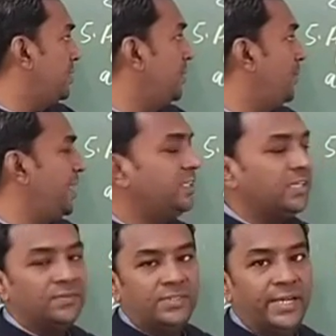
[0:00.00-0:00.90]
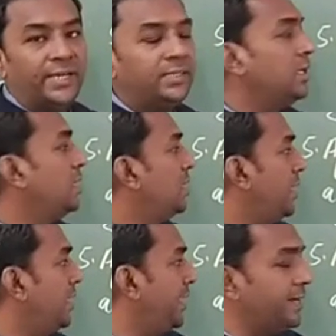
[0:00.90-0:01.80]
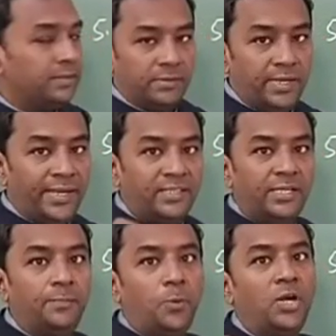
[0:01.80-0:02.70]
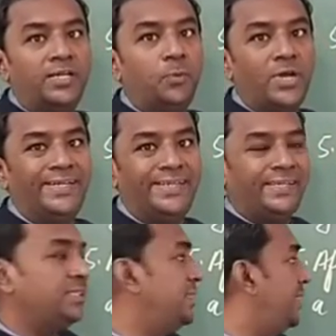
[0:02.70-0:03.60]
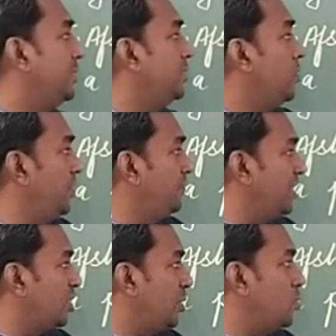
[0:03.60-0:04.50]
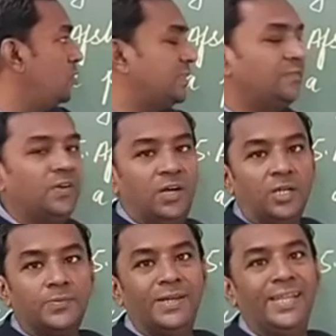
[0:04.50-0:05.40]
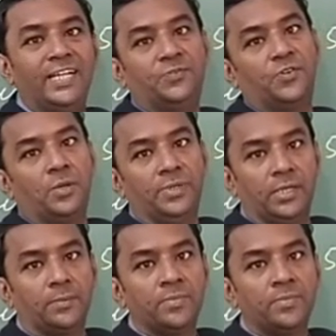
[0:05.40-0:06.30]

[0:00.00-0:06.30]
in place of said, and another important point here is that we will remove the verb let from here.